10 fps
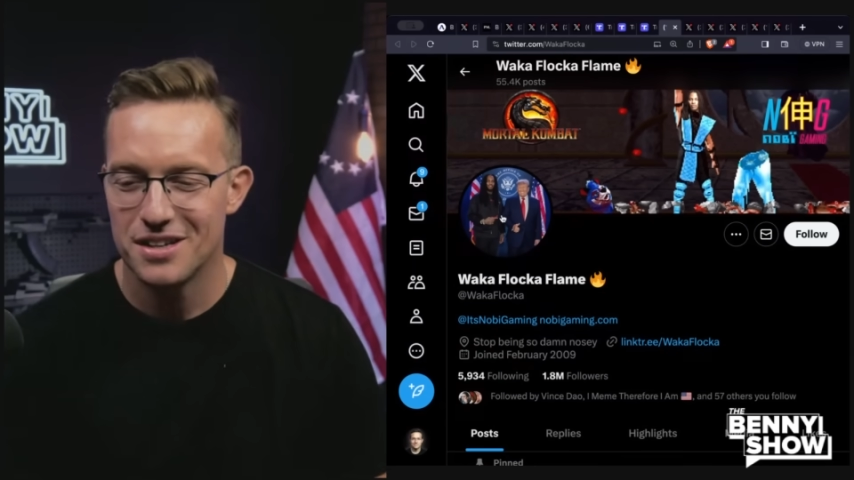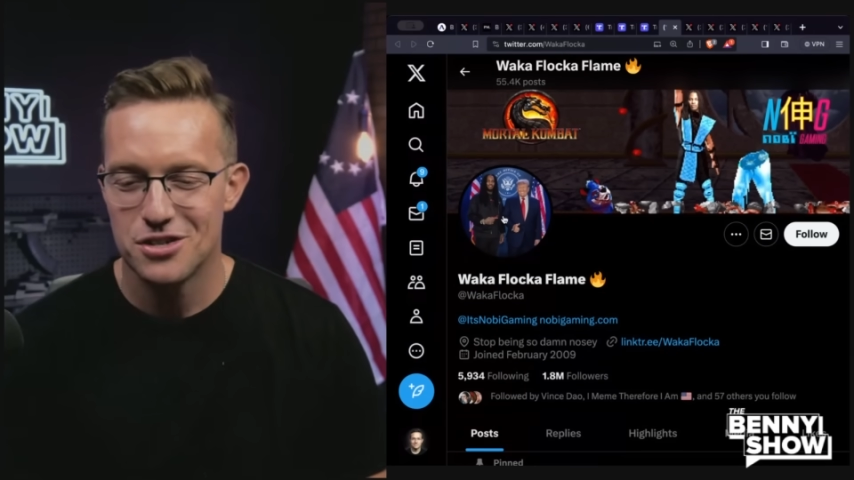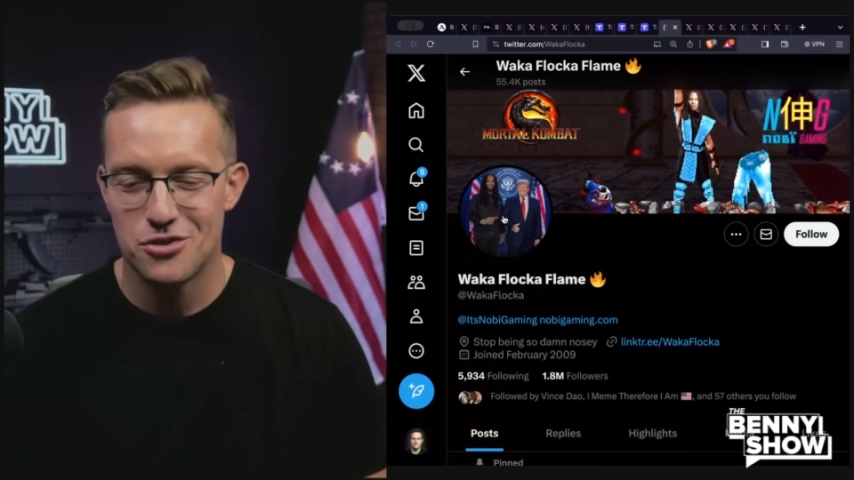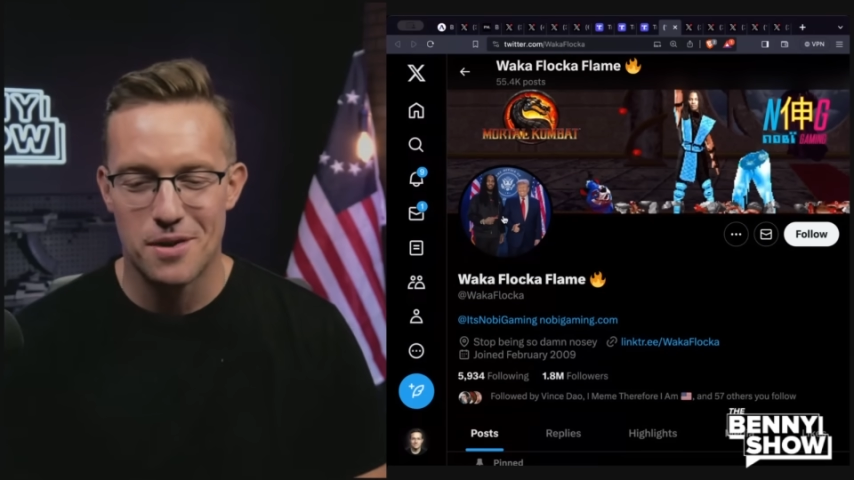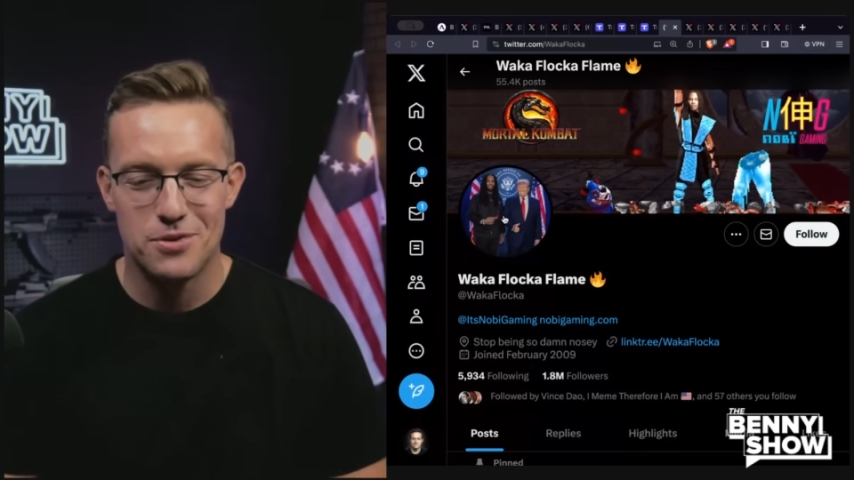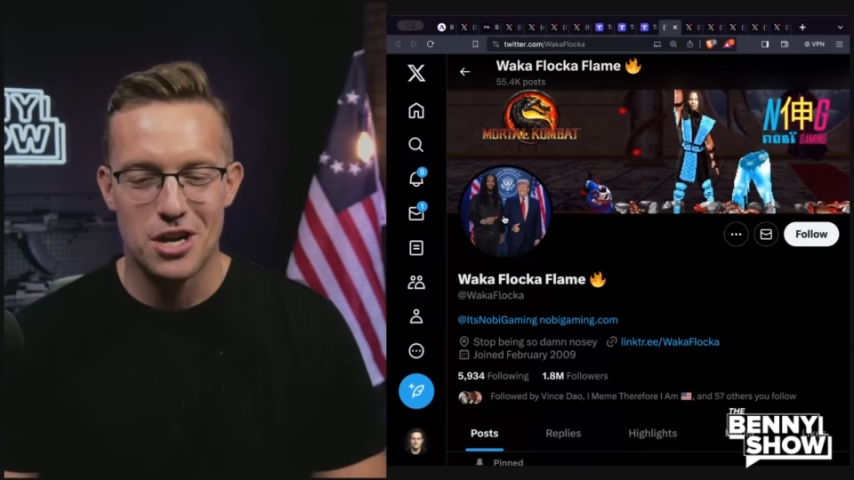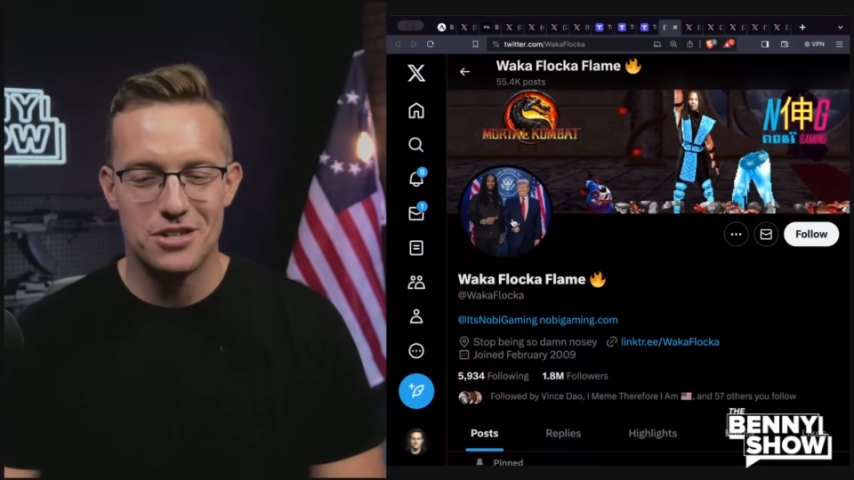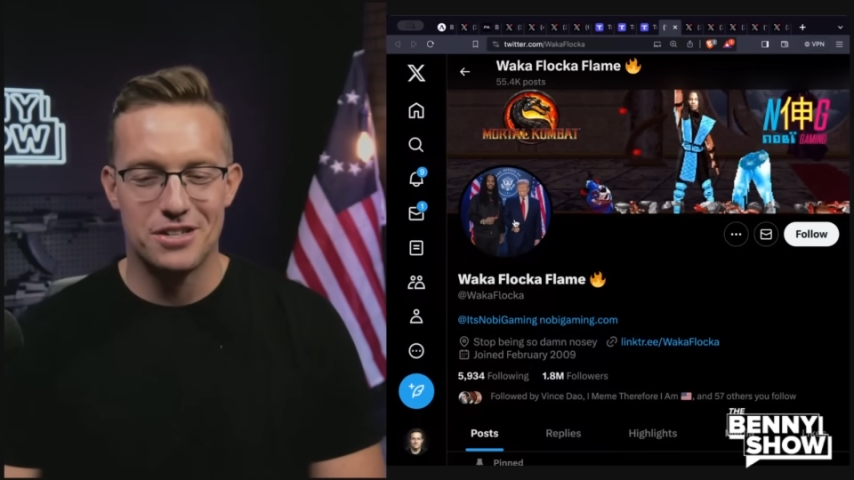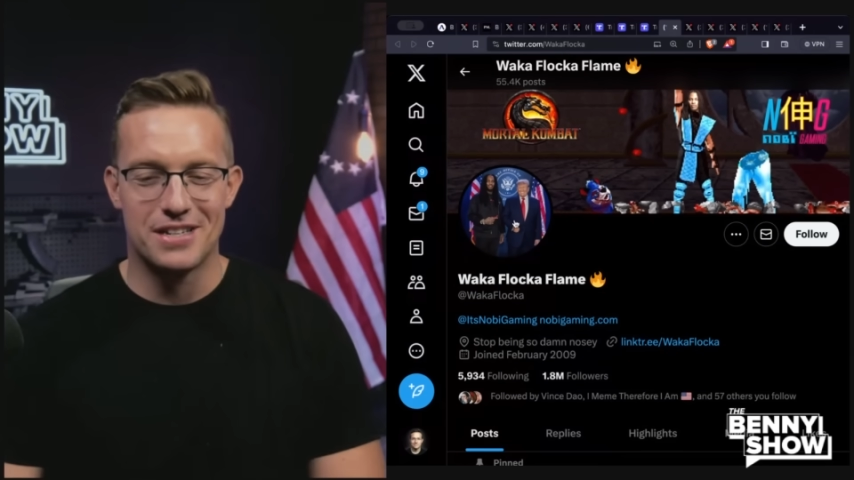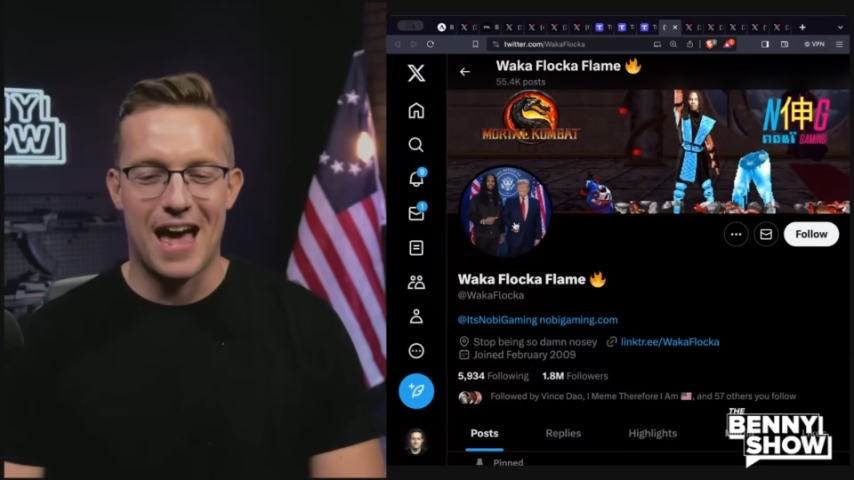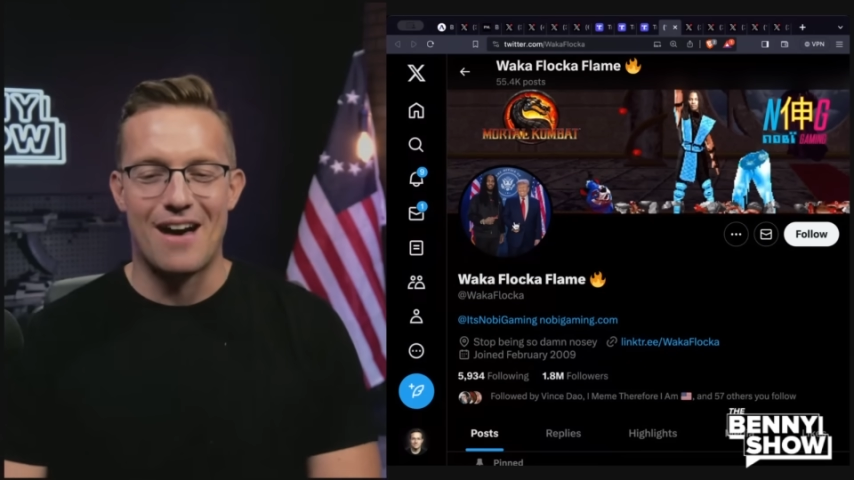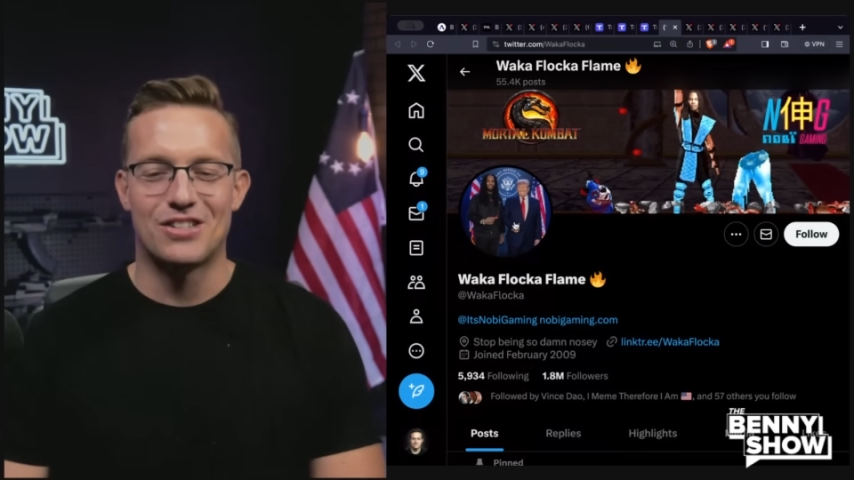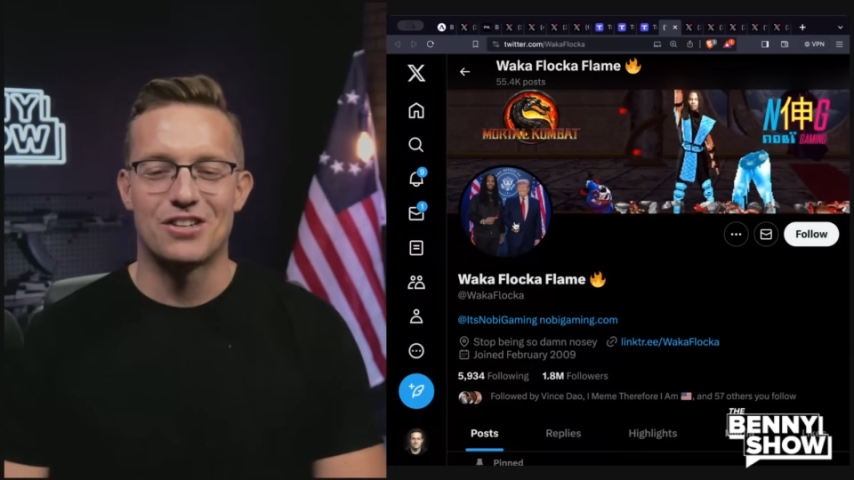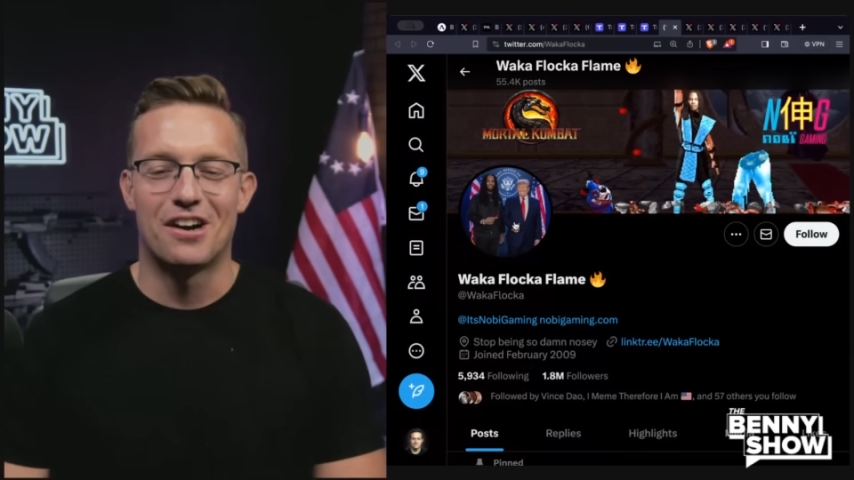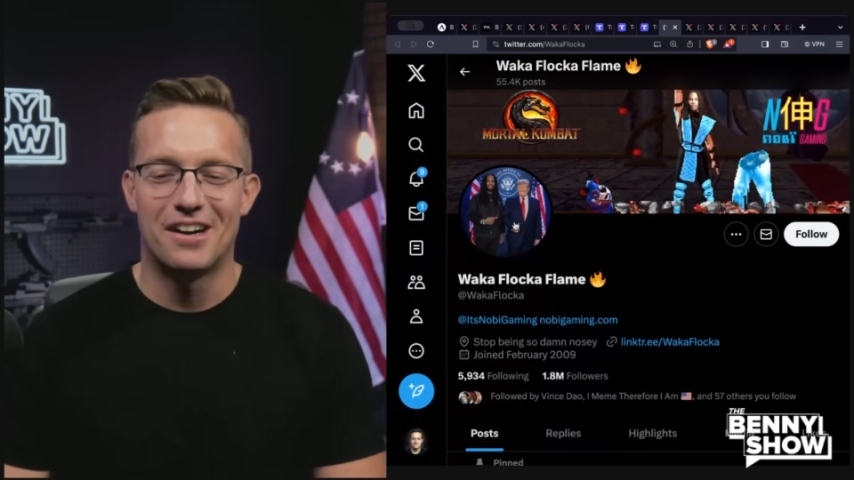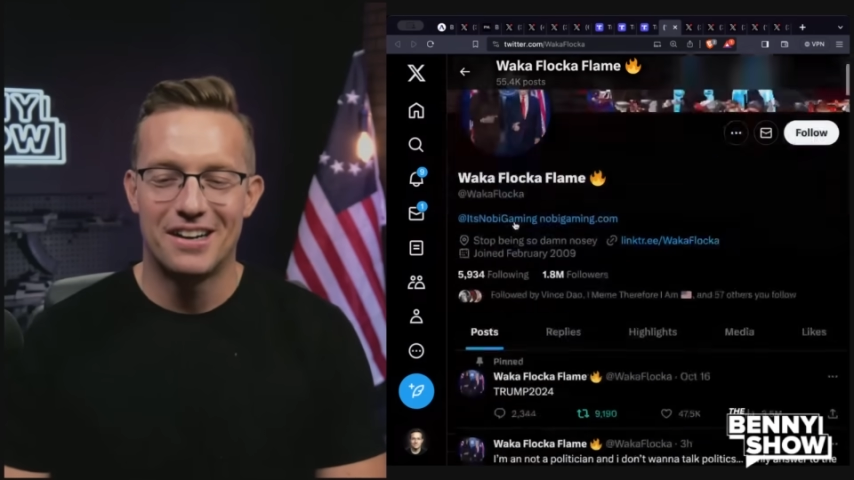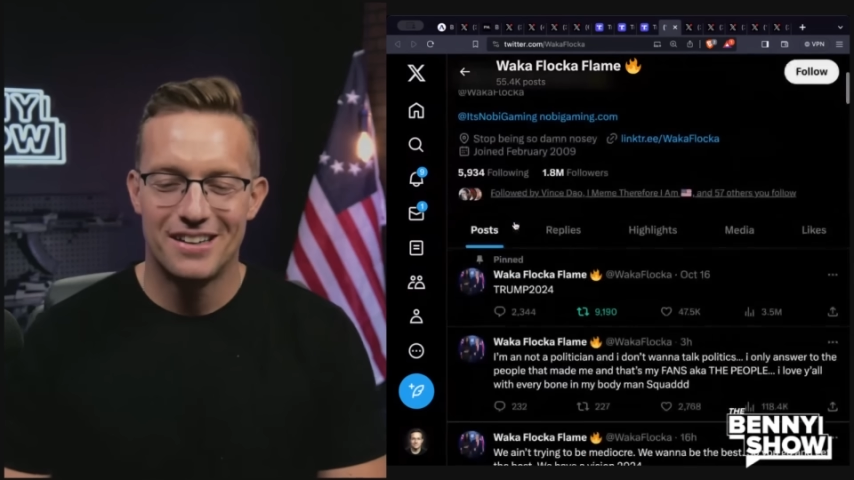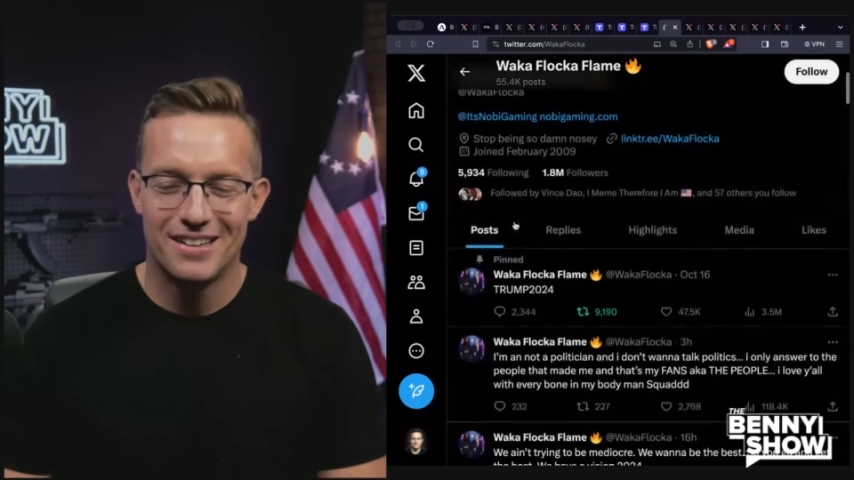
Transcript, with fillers: straight up changing his avatar